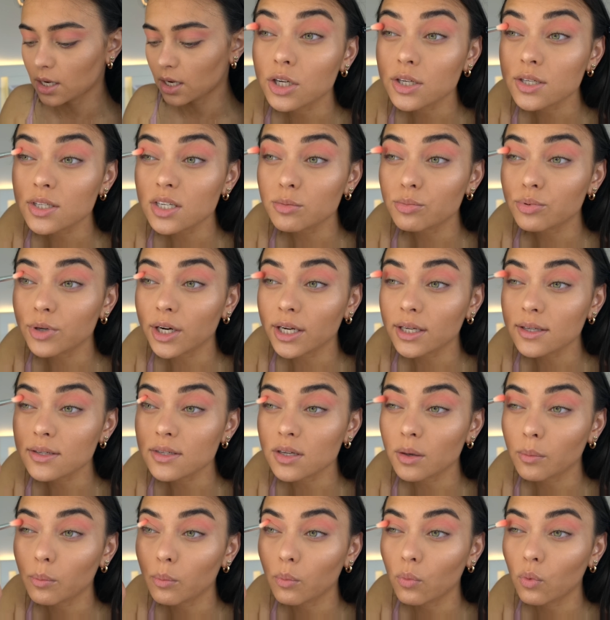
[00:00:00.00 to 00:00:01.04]
just to bring
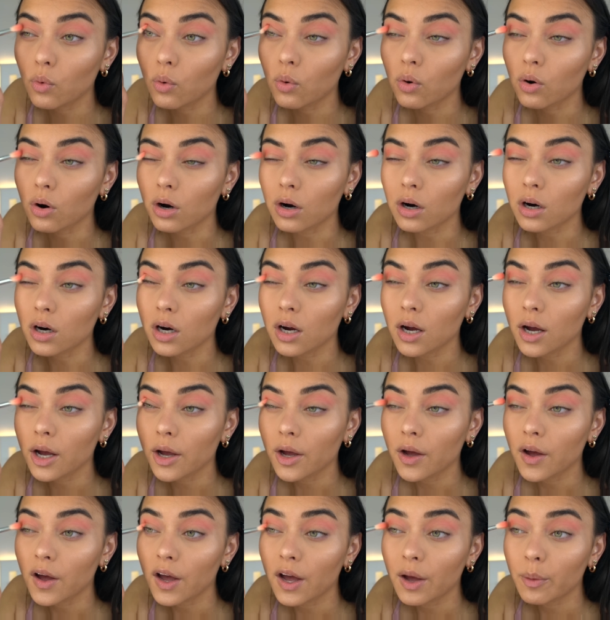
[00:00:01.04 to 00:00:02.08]
some more
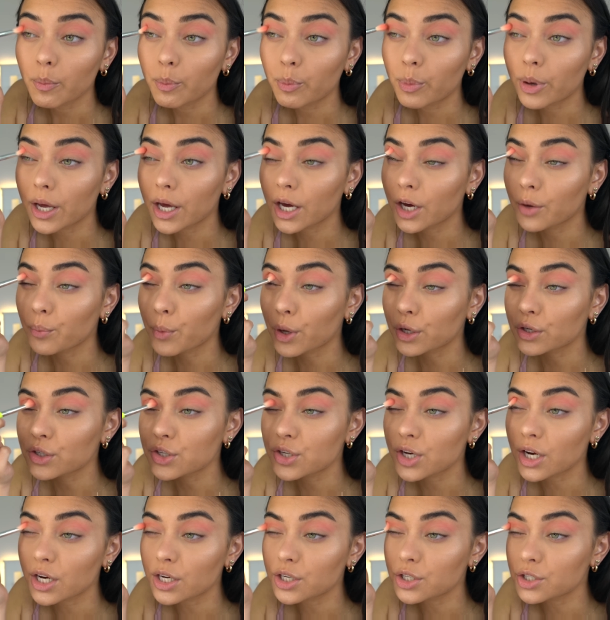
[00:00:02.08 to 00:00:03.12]

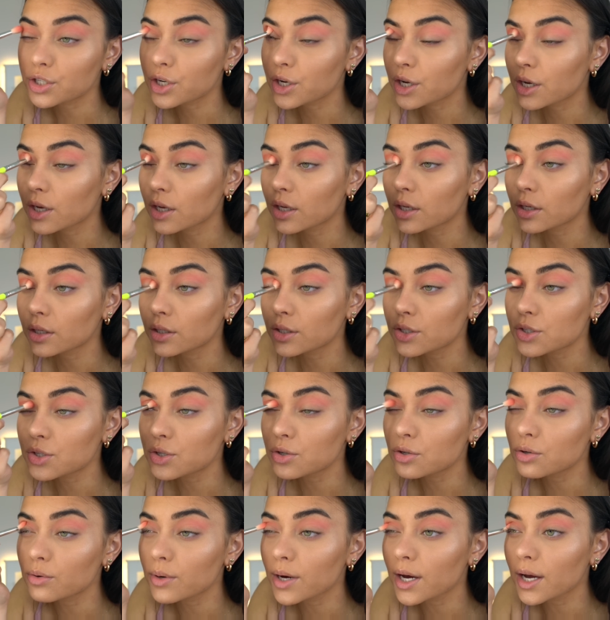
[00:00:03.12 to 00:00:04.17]
pigmentation
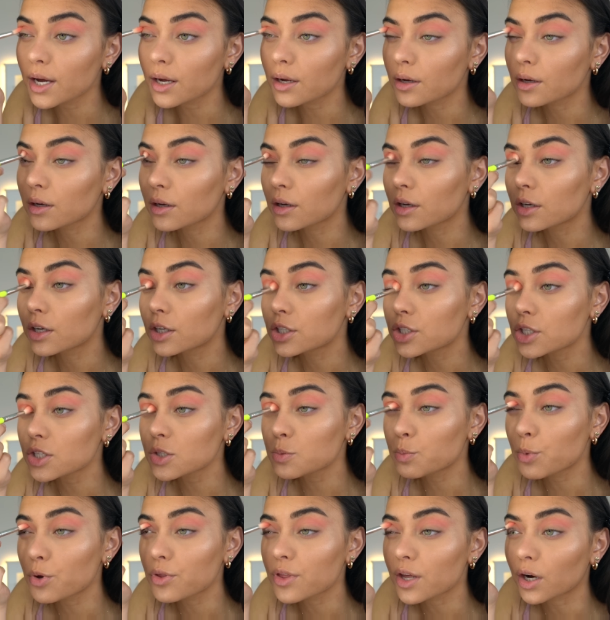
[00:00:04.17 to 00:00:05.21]
to it.
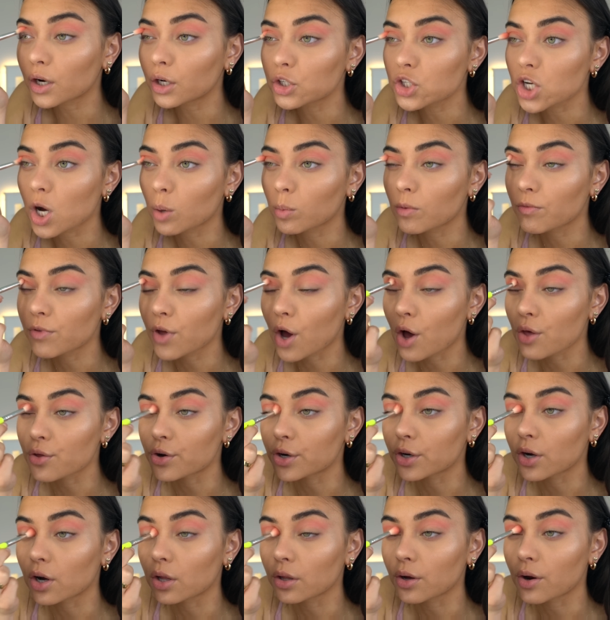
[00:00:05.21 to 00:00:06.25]
Just put that on top of the
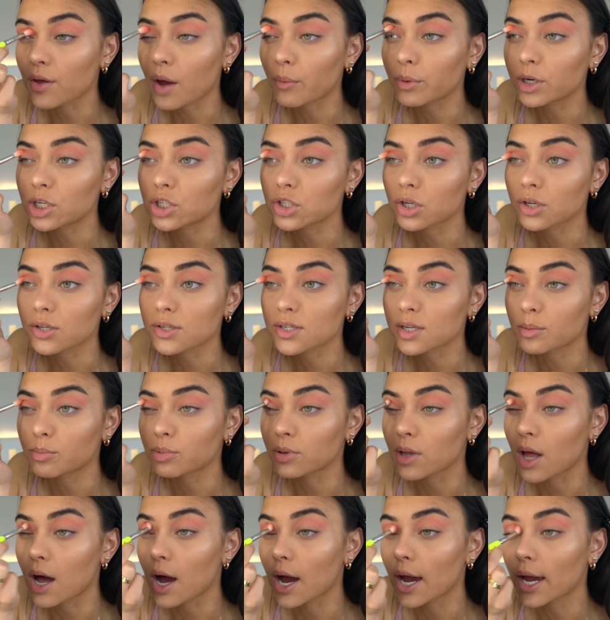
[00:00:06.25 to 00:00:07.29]
other color that we just
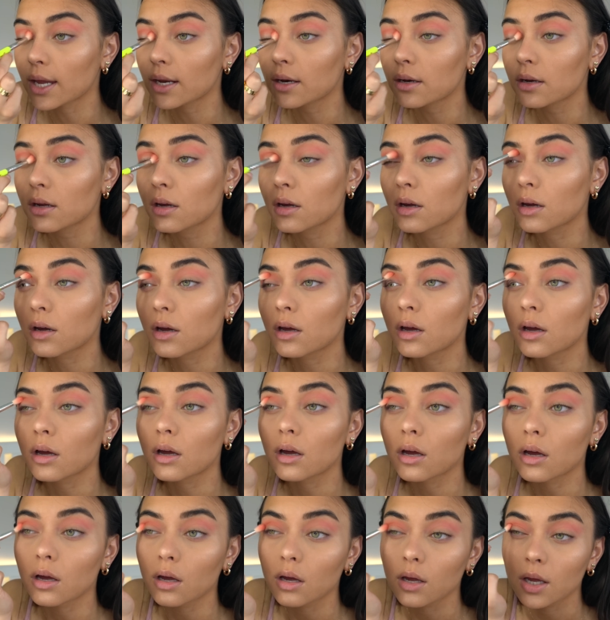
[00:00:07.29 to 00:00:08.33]
applied.
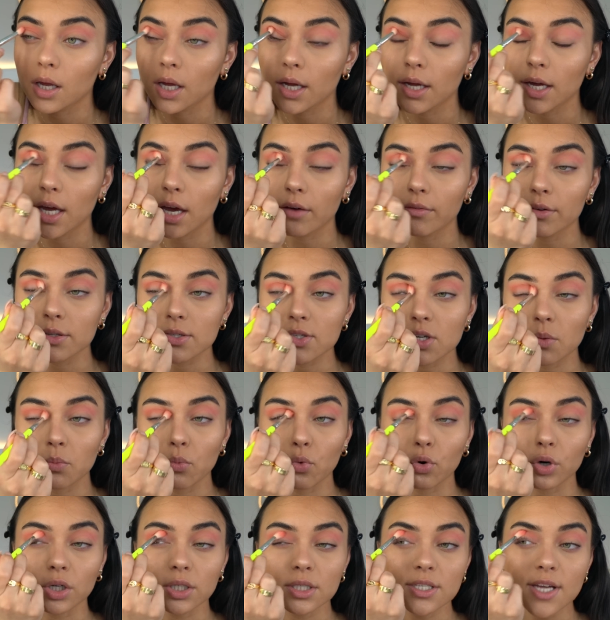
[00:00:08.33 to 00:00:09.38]
Give it some
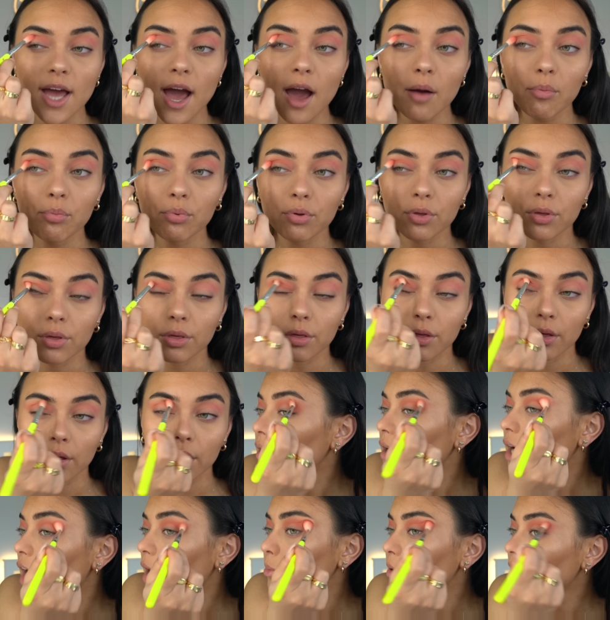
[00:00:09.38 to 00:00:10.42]
more depth.
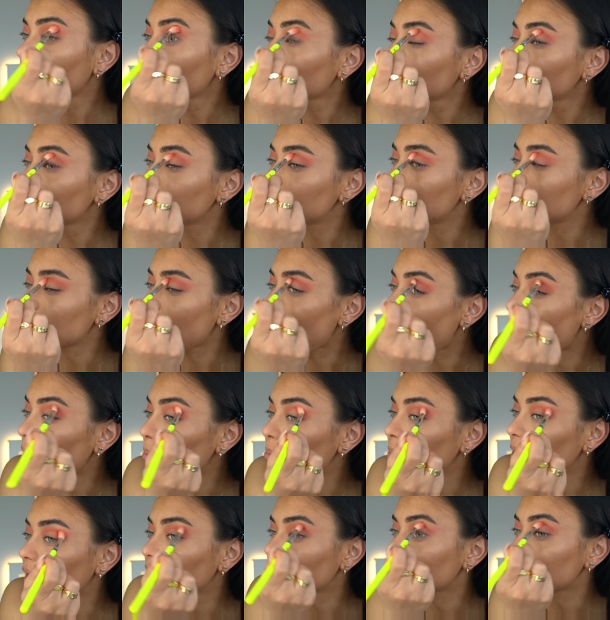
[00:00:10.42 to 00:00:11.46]
I'm kind of
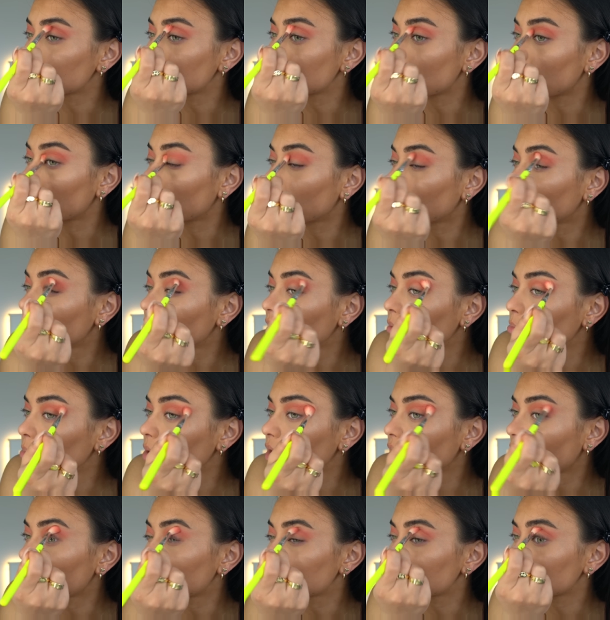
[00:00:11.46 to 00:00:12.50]
tapping this in
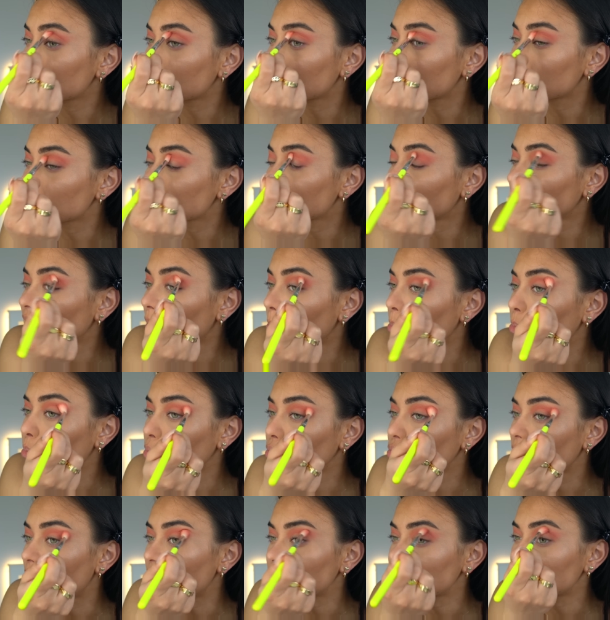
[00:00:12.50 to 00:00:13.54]
because it is like a
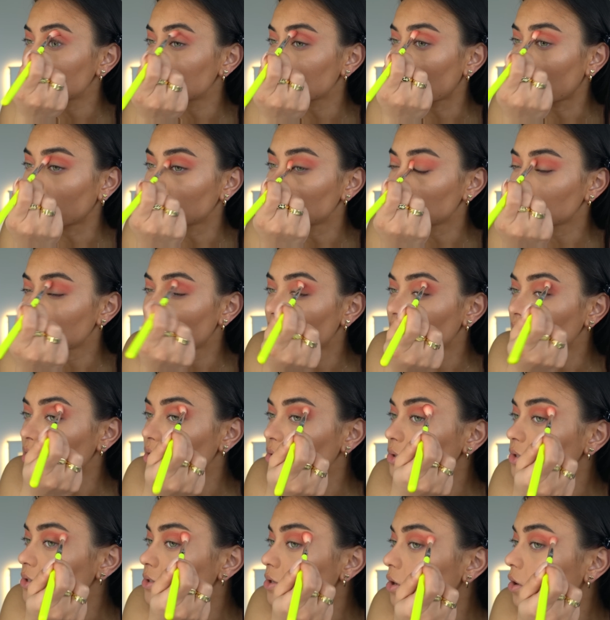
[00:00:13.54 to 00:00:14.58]
pressed
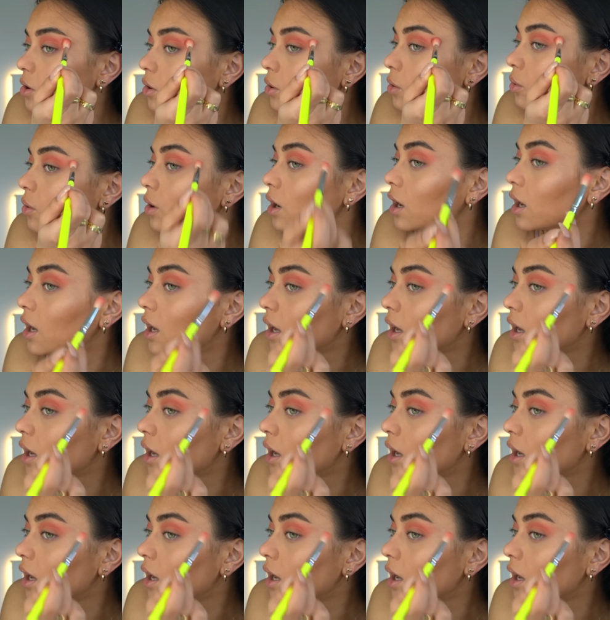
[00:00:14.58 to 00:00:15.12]
eyeshadow, so